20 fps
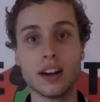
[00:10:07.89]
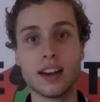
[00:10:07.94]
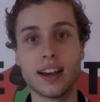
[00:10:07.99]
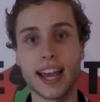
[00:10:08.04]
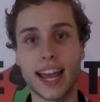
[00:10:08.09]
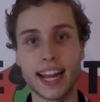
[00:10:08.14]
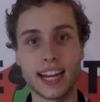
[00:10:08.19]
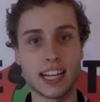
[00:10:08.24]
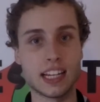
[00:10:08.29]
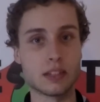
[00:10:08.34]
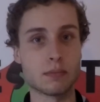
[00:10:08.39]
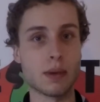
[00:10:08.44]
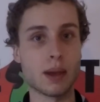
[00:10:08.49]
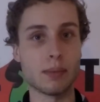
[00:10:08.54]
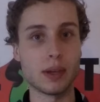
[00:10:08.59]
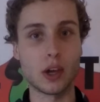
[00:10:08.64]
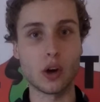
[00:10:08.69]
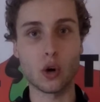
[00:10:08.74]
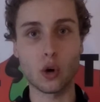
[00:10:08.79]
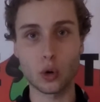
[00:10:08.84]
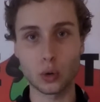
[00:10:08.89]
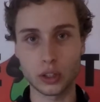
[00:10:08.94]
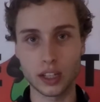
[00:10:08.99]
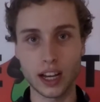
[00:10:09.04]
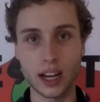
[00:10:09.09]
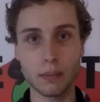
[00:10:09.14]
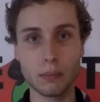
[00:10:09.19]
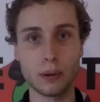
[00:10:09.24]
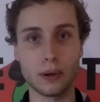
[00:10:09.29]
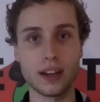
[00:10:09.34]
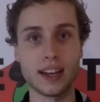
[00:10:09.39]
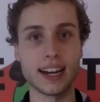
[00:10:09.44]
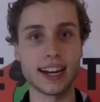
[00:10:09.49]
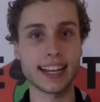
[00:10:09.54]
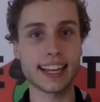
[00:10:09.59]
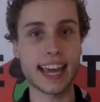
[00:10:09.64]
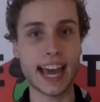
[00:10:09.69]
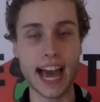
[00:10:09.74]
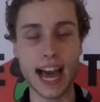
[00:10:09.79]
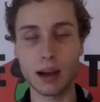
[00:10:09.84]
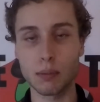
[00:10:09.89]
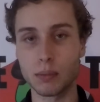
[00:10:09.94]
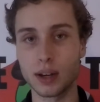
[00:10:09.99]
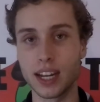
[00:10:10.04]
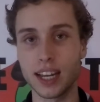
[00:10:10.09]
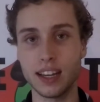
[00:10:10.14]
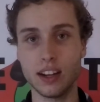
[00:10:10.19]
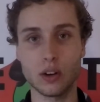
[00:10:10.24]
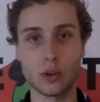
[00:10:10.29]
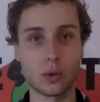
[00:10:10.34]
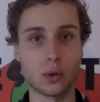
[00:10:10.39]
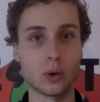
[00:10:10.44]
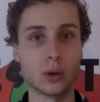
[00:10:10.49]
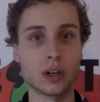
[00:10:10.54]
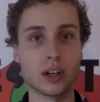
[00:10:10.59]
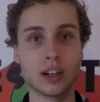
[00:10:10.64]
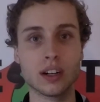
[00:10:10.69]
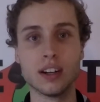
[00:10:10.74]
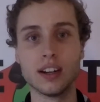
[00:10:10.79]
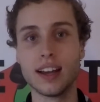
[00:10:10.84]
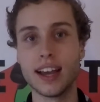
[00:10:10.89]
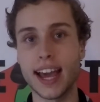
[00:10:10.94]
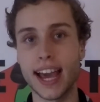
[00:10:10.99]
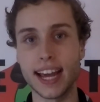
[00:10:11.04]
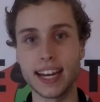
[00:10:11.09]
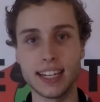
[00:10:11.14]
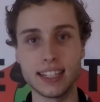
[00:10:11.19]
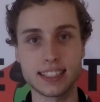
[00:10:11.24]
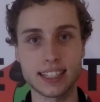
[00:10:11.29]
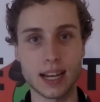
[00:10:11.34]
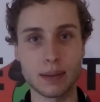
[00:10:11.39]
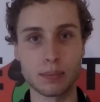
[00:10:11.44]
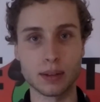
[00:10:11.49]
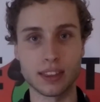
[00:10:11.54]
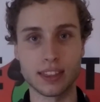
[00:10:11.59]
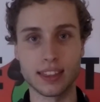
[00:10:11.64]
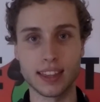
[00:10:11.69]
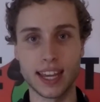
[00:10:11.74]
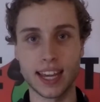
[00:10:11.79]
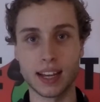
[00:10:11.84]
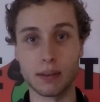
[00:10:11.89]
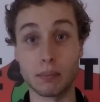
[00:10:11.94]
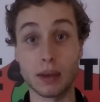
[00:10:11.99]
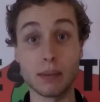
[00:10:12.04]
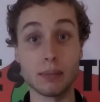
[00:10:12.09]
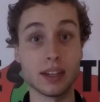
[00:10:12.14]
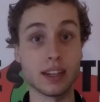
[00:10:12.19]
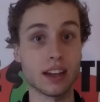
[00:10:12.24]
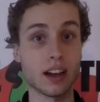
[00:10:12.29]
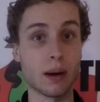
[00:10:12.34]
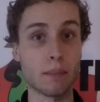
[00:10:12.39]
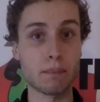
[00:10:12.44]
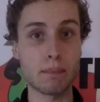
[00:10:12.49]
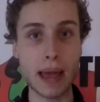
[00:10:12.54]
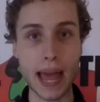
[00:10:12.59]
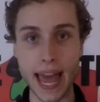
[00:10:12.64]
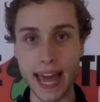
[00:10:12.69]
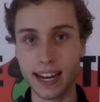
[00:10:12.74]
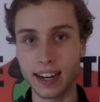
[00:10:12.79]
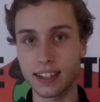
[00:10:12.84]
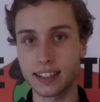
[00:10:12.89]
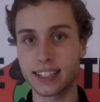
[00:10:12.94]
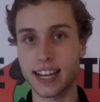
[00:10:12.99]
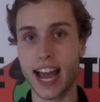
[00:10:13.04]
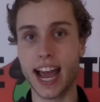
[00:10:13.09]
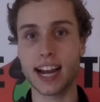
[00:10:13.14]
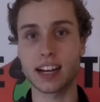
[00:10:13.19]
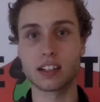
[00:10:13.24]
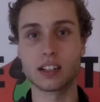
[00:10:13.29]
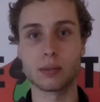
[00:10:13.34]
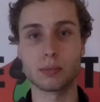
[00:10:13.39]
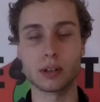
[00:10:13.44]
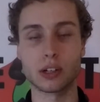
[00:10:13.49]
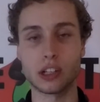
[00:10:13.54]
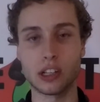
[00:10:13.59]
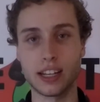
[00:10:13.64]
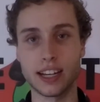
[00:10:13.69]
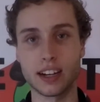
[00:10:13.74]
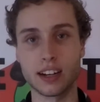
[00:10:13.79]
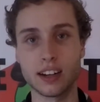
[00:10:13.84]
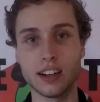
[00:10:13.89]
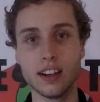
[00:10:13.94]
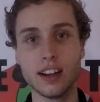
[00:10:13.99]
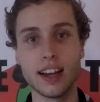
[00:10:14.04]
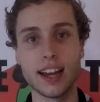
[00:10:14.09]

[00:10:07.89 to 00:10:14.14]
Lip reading: and he's maybe holed up in a cabinet or any type of thing, maybe a pet attacked him earlier,